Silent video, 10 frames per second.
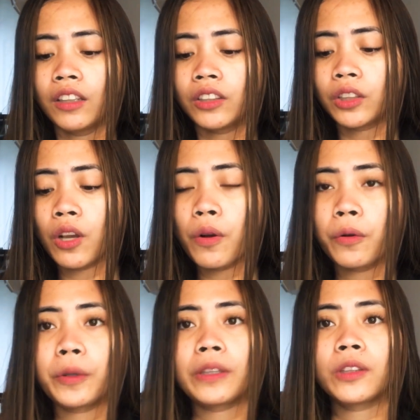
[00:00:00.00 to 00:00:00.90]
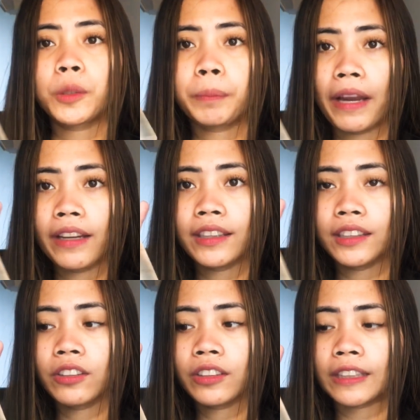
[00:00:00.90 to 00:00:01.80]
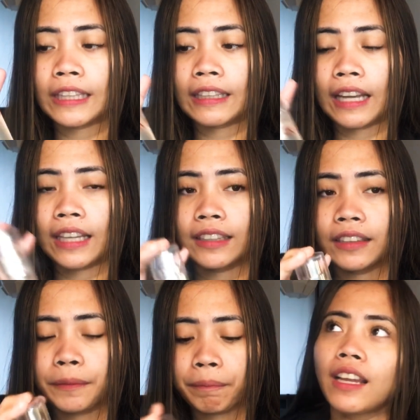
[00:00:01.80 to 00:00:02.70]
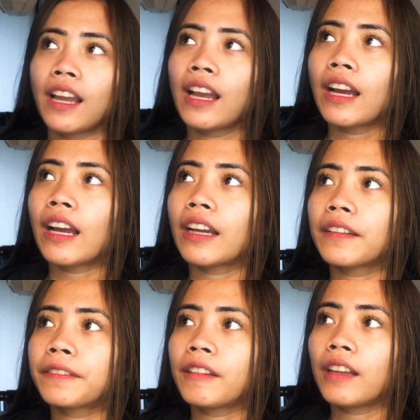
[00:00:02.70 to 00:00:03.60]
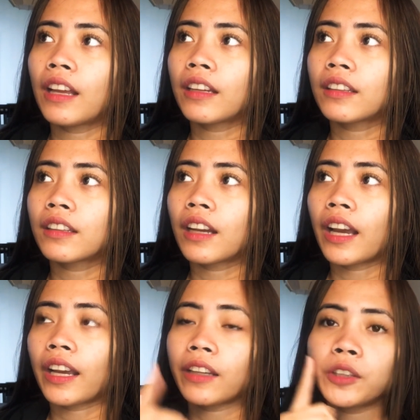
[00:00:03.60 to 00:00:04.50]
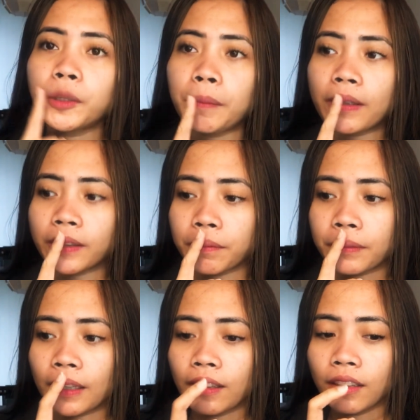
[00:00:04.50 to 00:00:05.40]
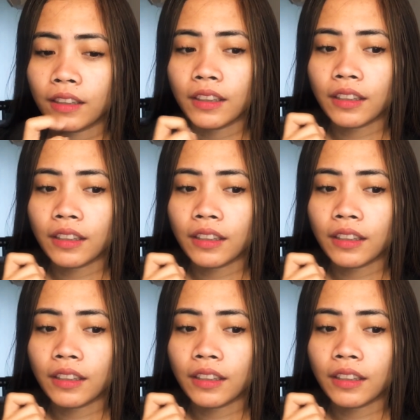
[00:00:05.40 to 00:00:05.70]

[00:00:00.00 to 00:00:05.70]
So when you spray this in your skin, guys, I feel like I could smell something.